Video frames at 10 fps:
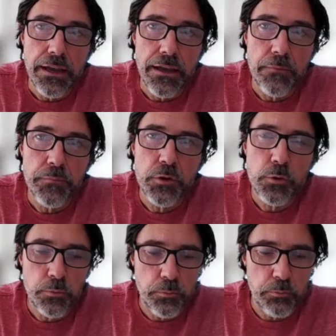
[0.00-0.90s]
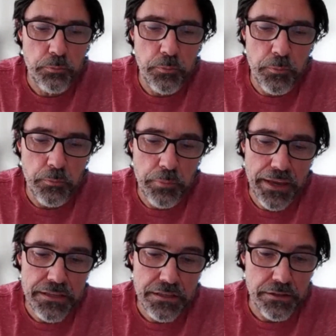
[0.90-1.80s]
and to
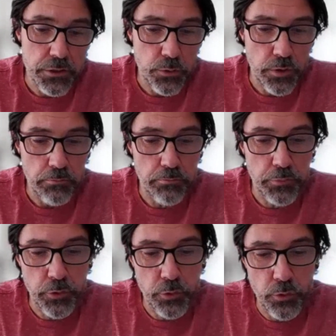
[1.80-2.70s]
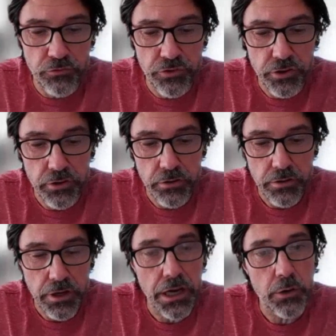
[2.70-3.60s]
basically to improve
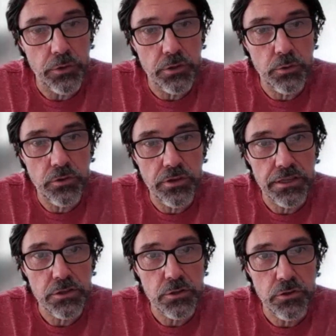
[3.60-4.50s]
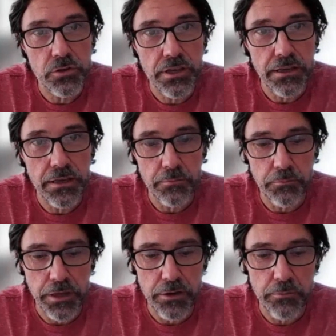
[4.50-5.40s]
how we do things, to
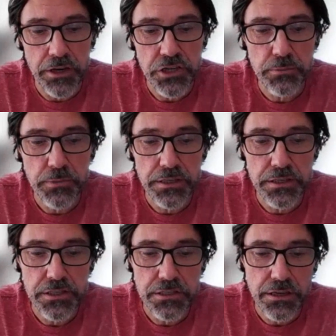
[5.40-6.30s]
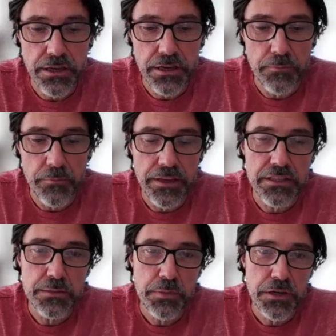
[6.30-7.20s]
get better measurements.
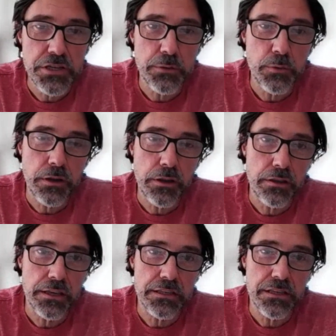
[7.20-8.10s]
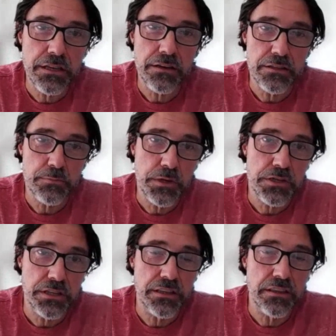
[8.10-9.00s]
Especially one of the things that are
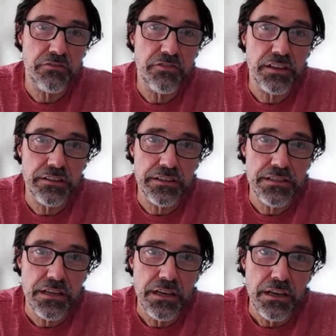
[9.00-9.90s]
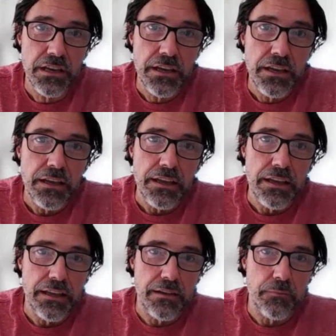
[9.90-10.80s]
especially in the field is
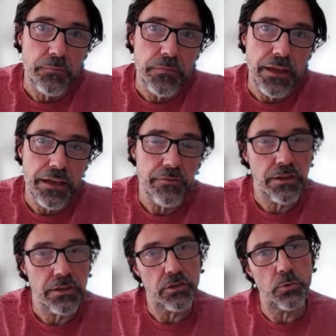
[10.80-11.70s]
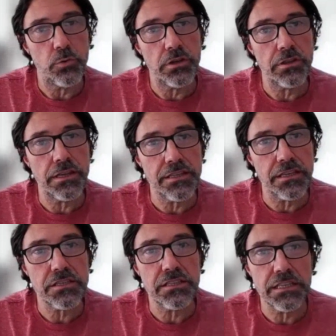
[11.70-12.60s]
having a unit that
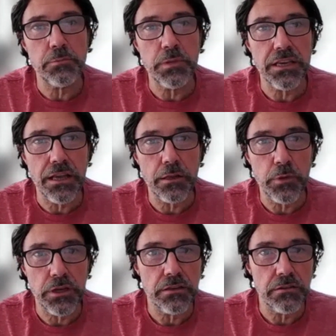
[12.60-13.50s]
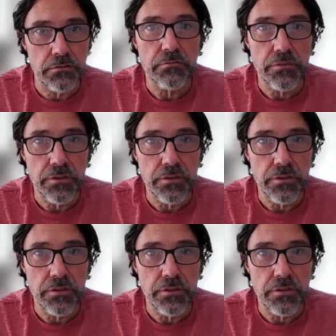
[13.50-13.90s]
doesn't need to be calibrated